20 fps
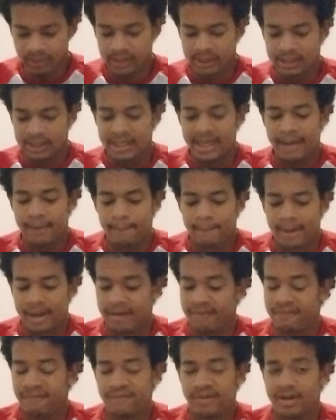let
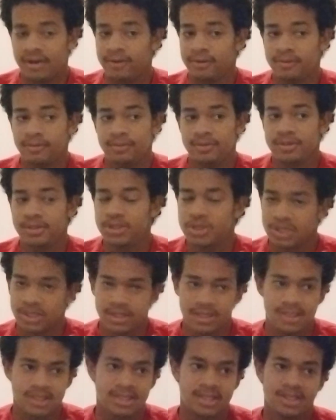my phone
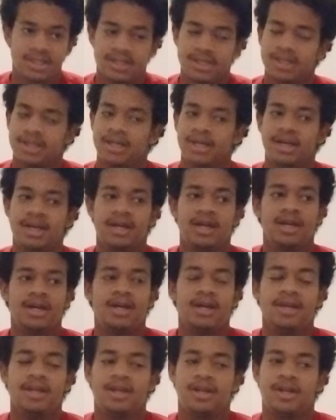just,
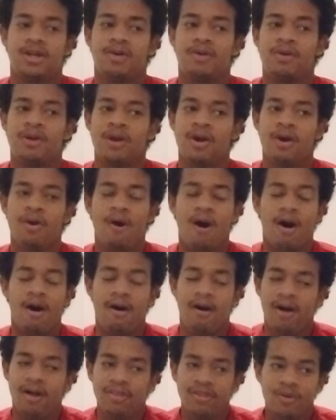go
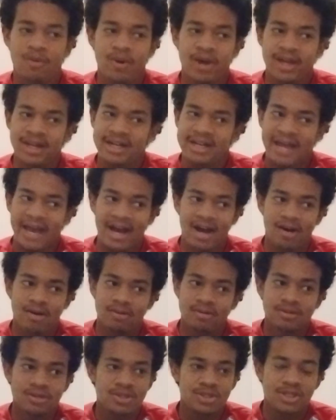all the way
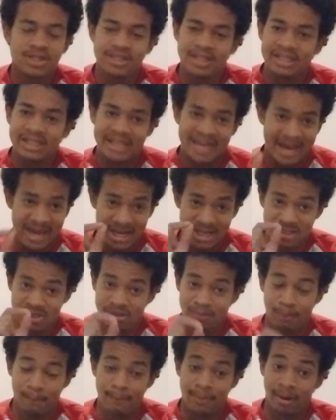down to the
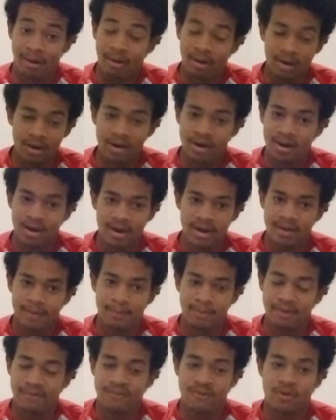last bar
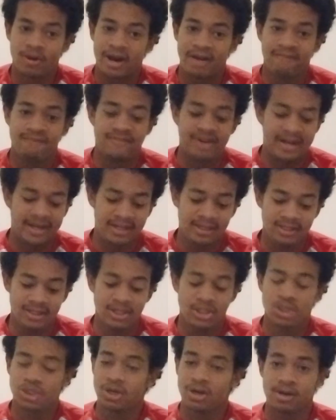before I
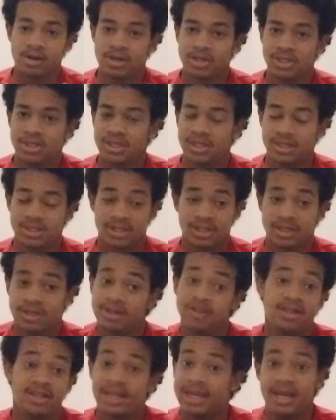finally charge it. It's a
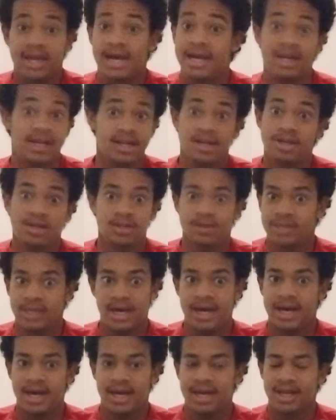good thing I didn't do
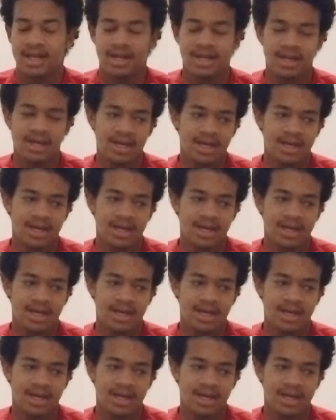that.